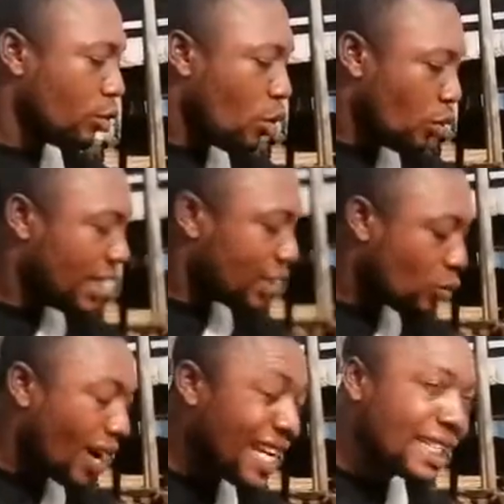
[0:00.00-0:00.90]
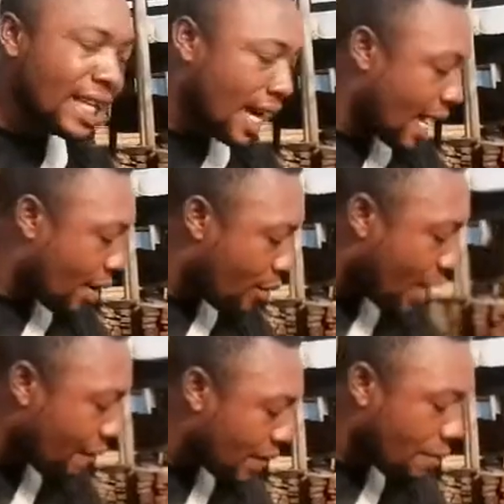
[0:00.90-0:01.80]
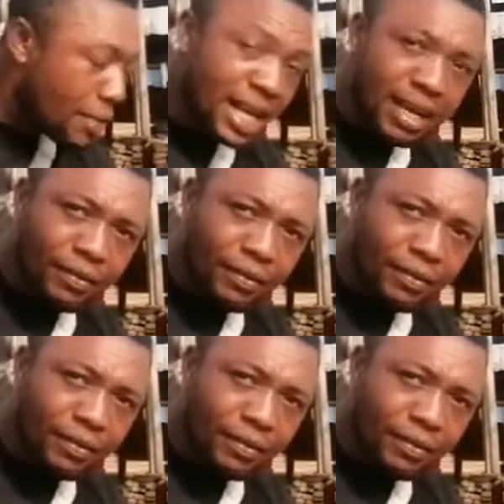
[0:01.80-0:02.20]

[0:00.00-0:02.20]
No, this one is we have Emre.